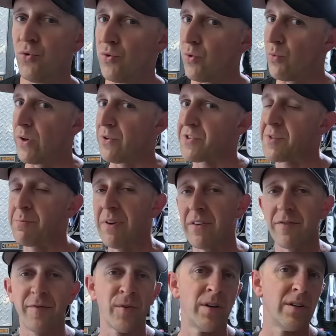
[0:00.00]
the wheels spin
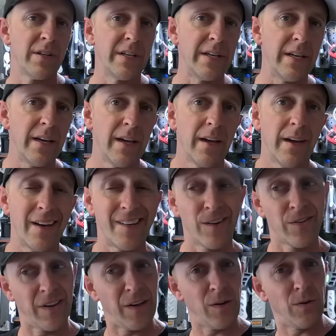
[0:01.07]
freely, and are
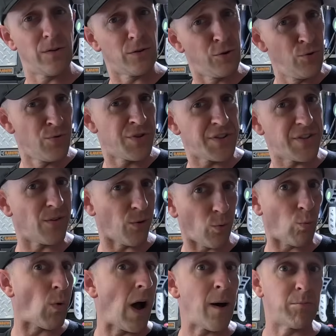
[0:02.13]
they loose or
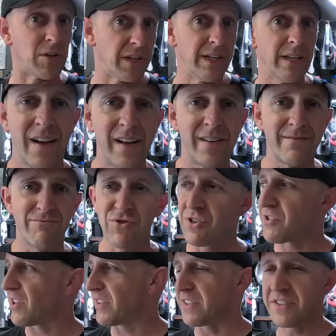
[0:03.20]
wobbly? And just
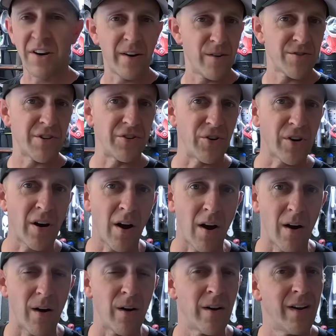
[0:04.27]
like the tires on your car,